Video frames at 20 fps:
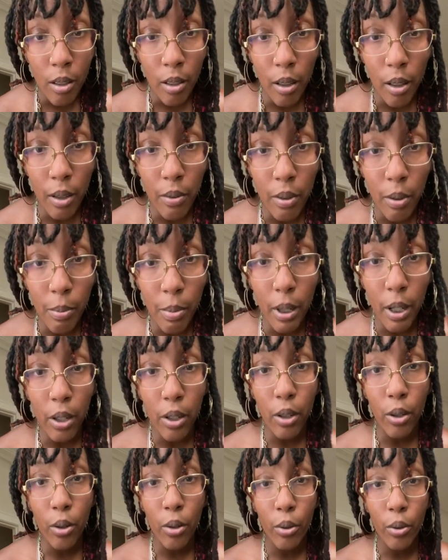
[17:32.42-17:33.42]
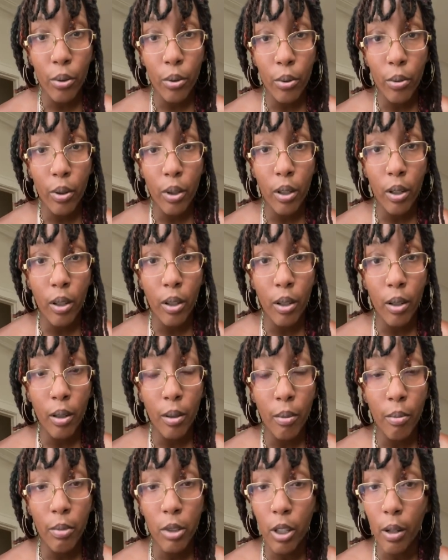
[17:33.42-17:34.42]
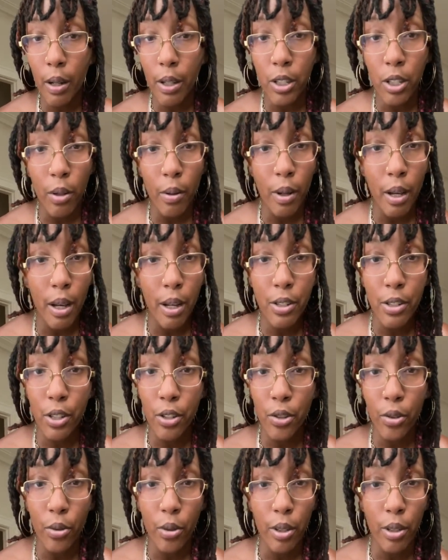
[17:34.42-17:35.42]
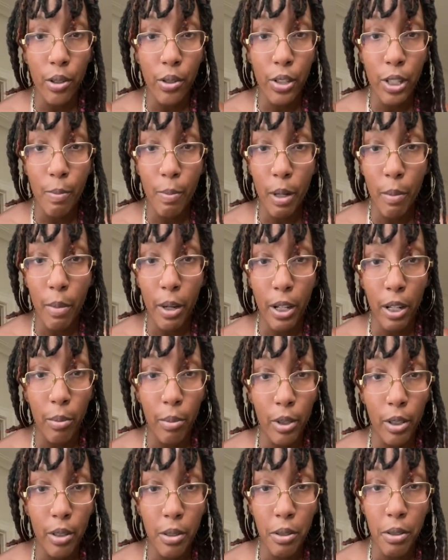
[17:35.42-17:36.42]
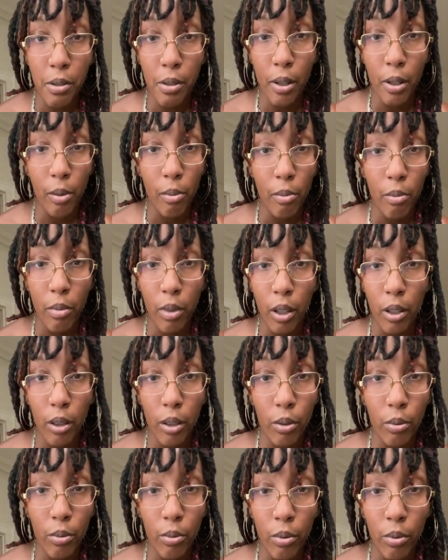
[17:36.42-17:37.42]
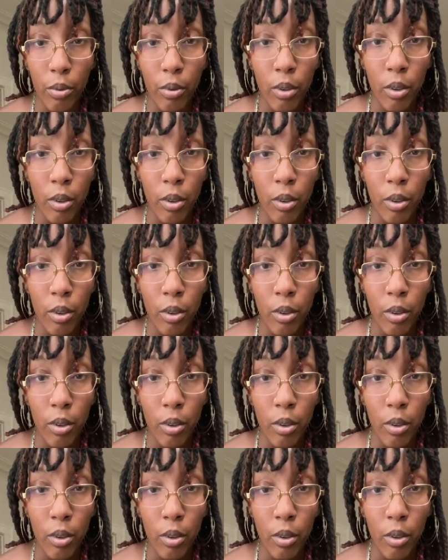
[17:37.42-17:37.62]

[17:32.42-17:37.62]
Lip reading: Yeah, everybody who, no, I don't add essential oils to my body blends. No, I don't.